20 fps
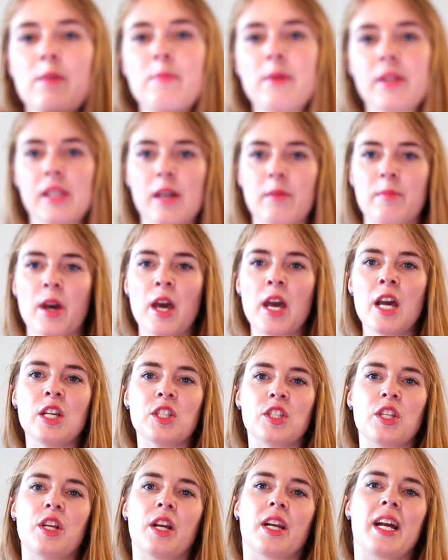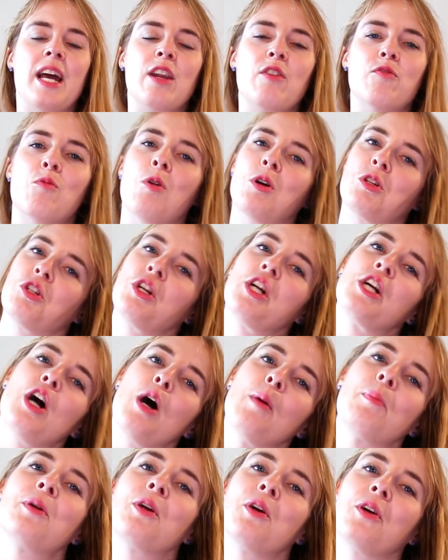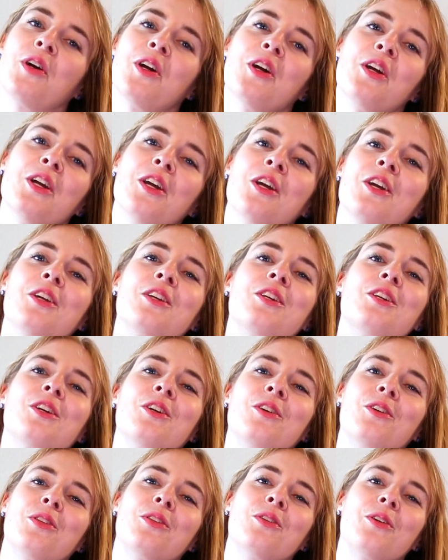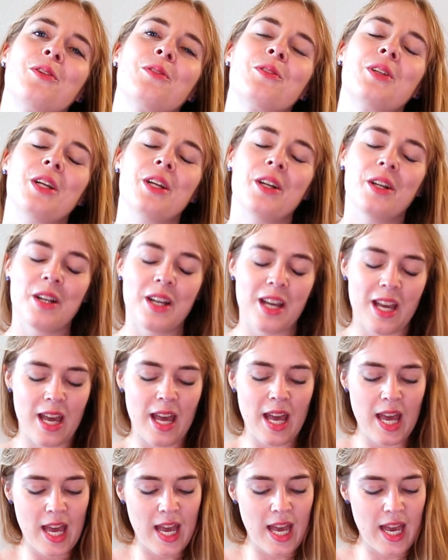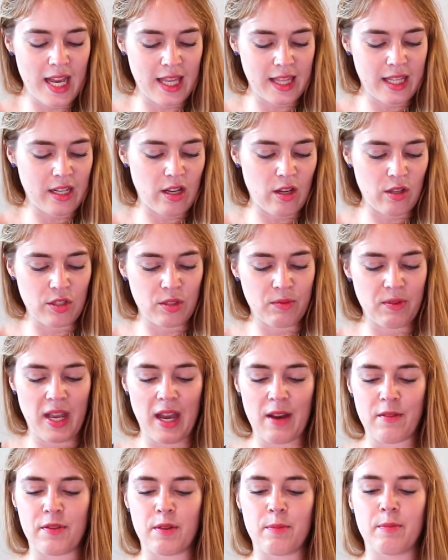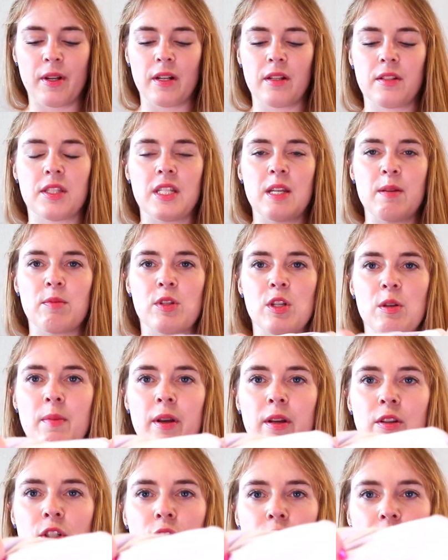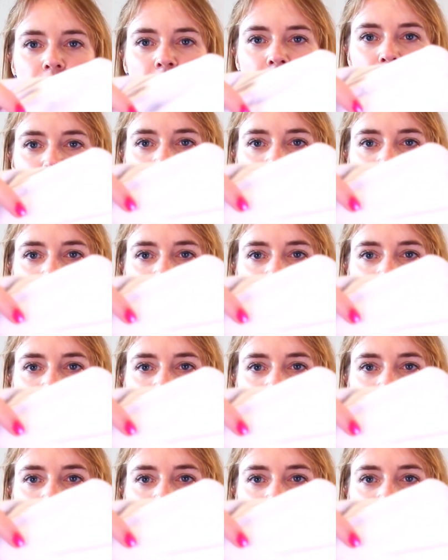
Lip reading: limit them, so they're not kind of wandering up your your throat here. And then also we have the middle seam to make sure they're